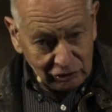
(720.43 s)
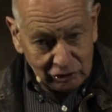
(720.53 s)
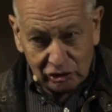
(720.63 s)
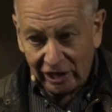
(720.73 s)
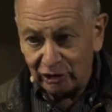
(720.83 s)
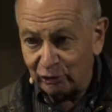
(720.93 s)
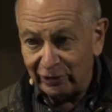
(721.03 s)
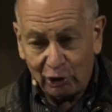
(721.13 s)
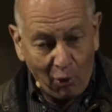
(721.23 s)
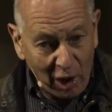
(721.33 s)
gender
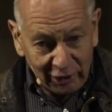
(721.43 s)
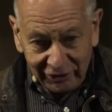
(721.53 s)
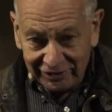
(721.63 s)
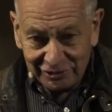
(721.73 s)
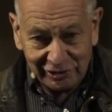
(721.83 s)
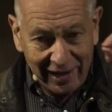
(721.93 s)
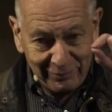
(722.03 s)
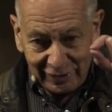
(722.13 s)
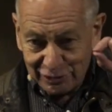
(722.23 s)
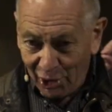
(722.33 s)
equalities. That
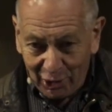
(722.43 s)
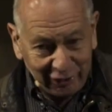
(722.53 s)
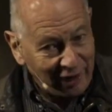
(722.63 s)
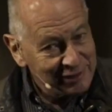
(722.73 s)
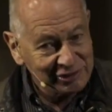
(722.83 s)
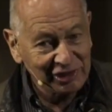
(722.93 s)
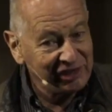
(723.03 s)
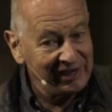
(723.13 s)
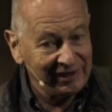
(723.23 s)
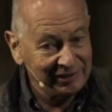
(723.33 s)
means all kinds of
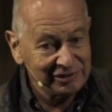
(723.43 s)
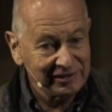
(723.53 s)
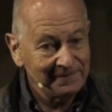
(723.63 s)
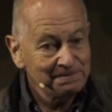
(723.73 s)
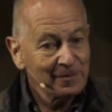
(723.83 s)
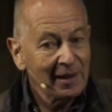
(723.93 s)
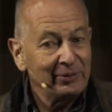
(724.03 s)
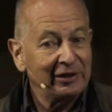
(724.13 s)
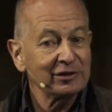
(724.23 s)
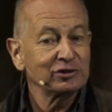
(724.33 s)
things,
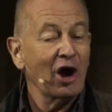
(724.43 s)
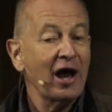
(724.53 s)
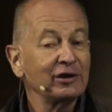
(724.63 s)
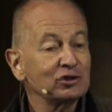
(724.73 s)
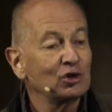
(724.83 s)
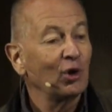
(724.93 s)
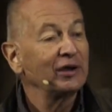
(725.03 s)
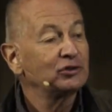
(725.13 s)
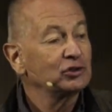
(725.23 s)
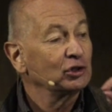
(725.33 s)
because God is
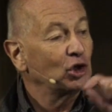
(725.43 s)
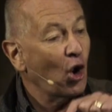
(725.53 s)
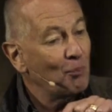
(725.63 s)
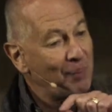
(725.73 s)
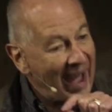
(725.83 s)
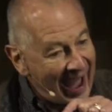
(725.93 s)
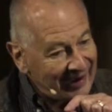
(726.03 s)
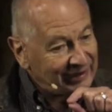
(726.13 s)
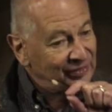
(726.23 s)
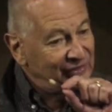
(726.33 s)
going to go
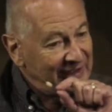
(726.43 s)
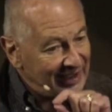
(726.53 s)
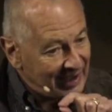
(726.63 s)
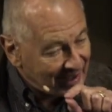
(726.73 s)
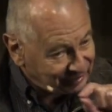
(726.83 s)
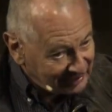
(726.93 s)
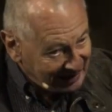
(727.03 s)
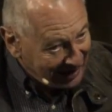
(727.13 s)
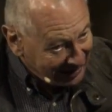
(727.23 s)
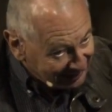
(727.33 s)
back at the
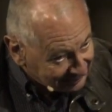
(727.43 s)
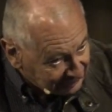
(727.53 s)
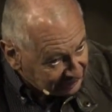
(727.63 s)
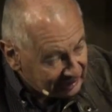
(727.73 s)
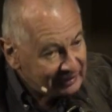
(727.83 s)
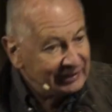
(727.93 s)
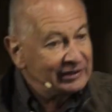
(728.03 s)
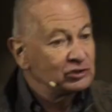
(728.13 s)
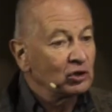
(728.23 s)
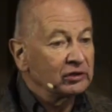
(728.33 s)
end.
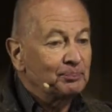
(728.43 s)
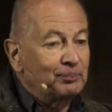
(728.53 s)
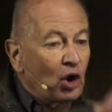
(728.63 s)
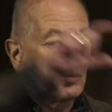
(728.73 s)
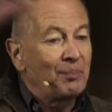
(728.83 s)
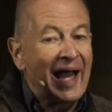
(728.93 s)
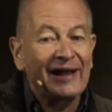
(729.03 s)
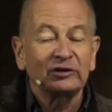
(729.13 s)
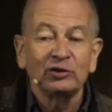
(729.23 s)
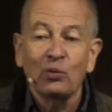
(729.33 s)
He's going to go
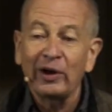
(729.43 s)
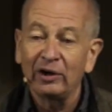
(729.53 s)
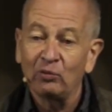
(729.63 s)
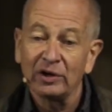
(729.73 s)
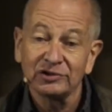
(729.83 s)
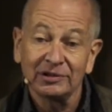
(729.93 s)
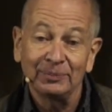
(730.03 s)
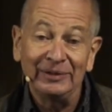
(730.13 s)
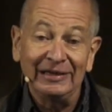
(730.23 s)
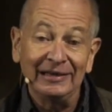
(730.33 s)
back to the way it was at the
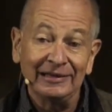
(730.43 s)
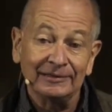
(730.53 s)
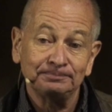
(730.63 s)
beginning.